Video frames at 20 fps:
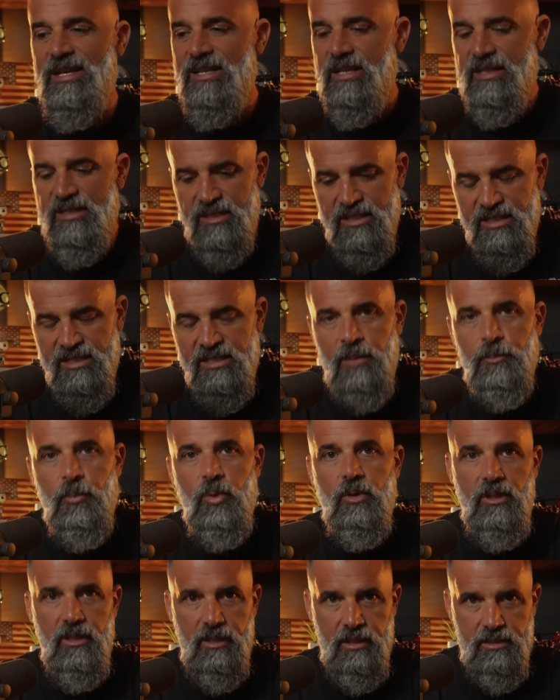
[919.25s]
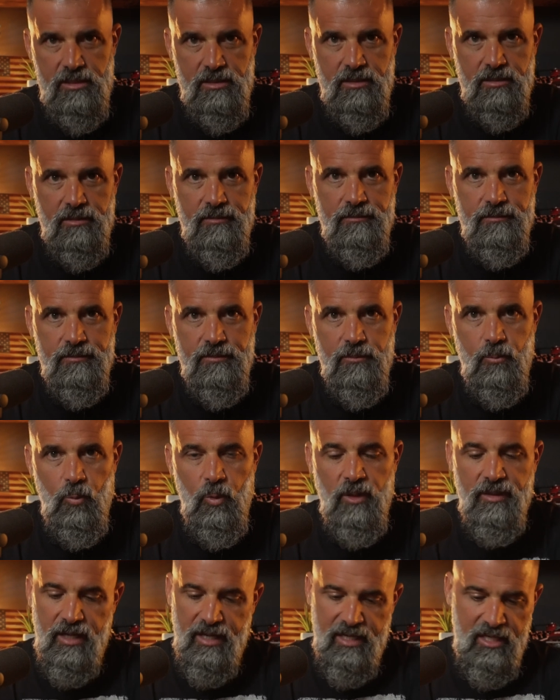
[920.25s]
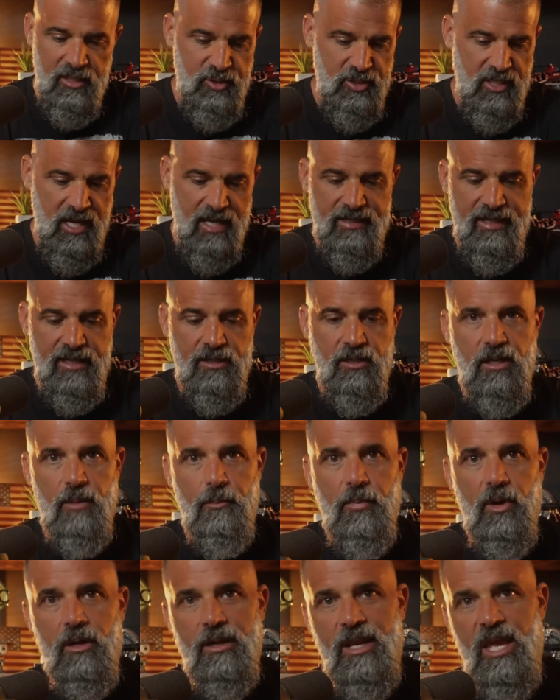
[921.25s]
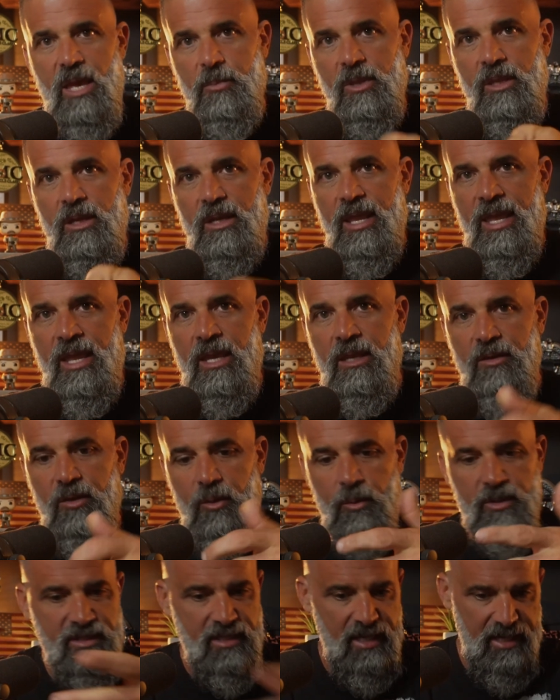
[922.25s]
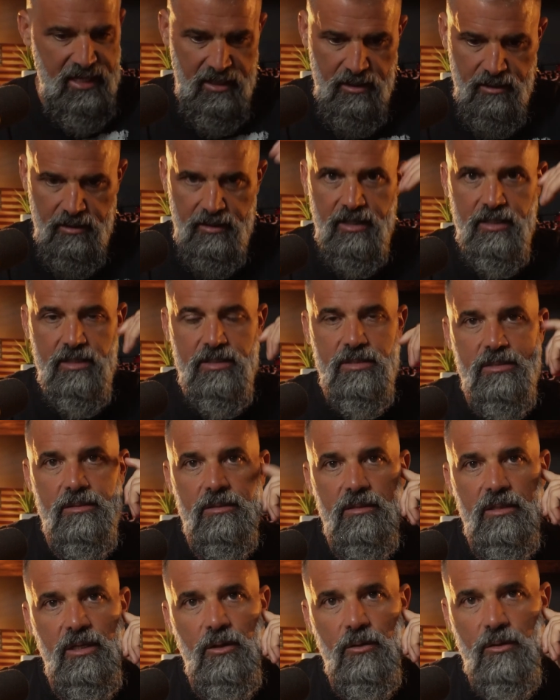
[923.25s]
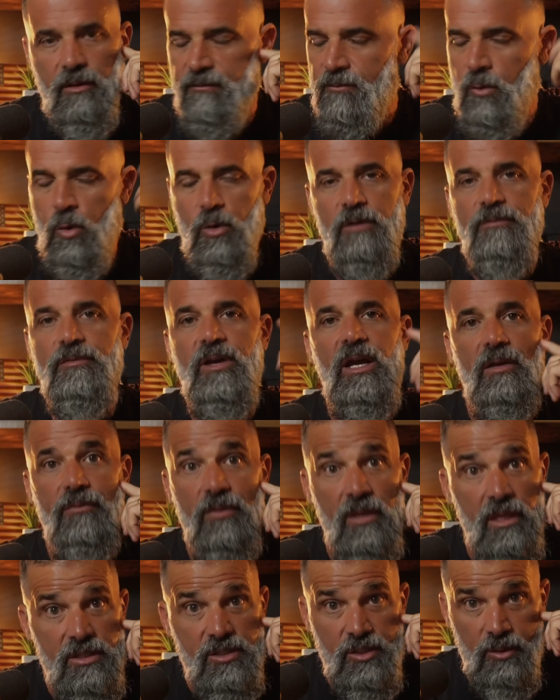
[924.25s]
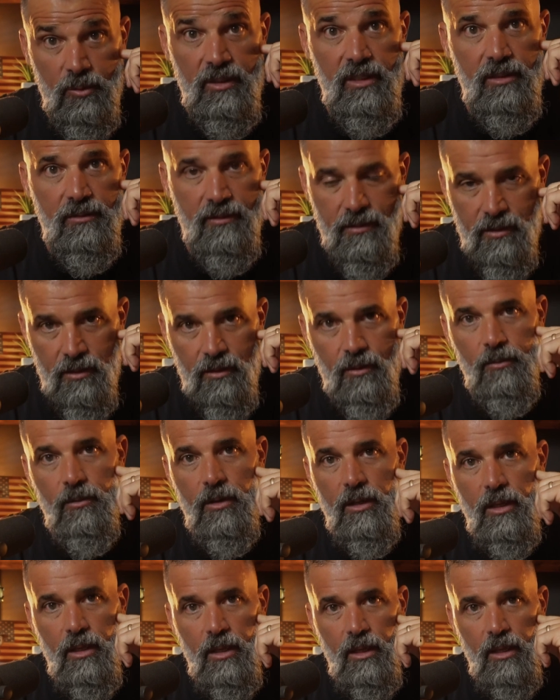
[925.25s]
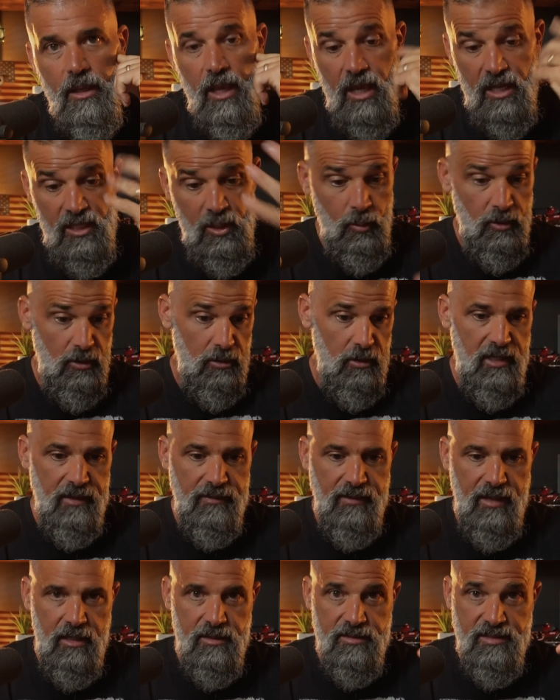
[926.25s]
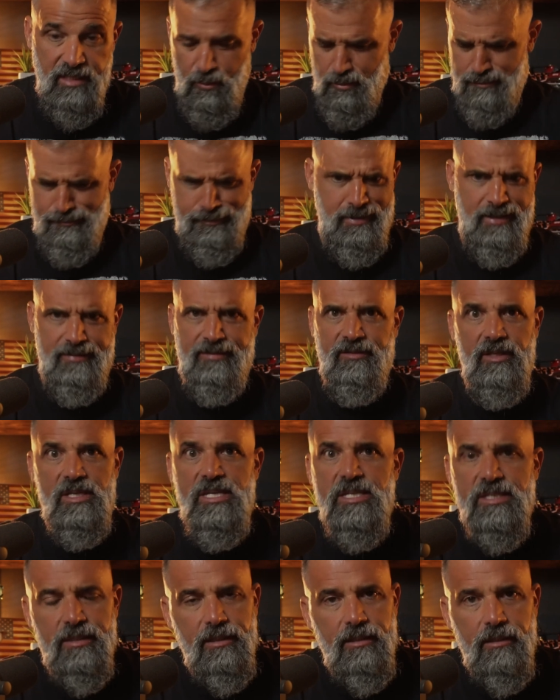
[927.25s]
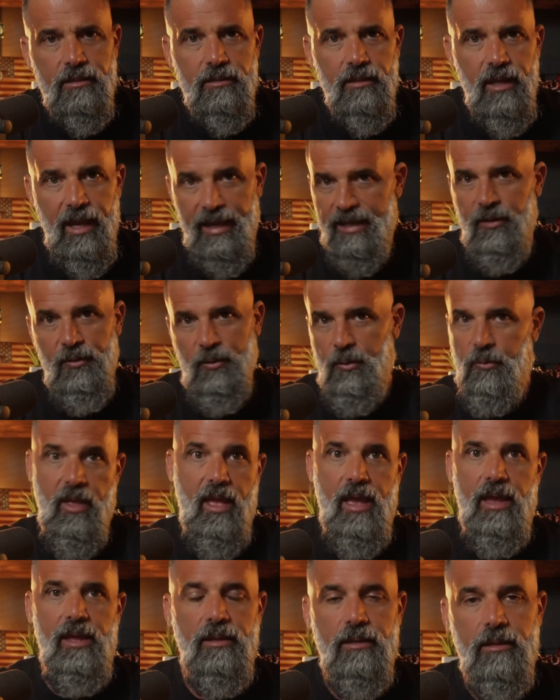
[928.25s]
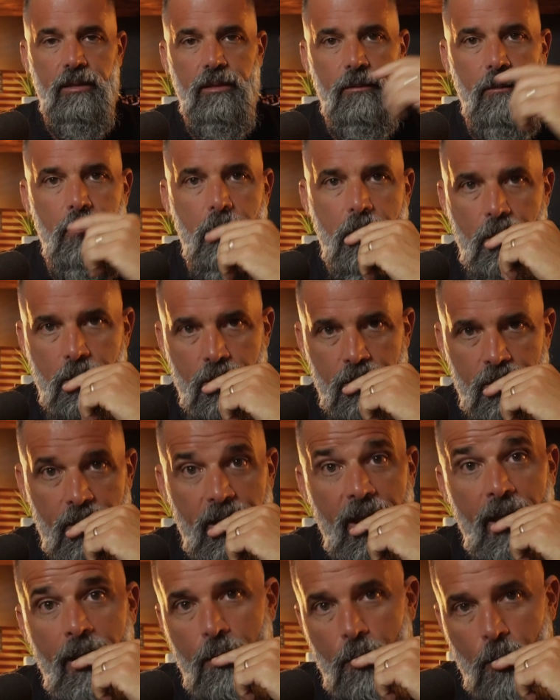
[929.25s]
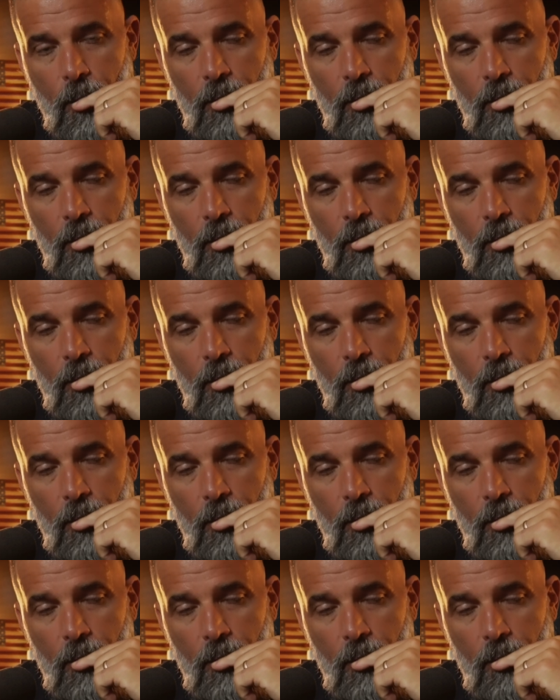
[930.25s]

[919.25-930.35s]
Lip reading: It's a simple list, one that I could jot down on a bar napkin and hand you and say, here it is. Here are the 4 or 5 things you need to do. And you would look at that and say, well, that's easy. I can do that. Okay.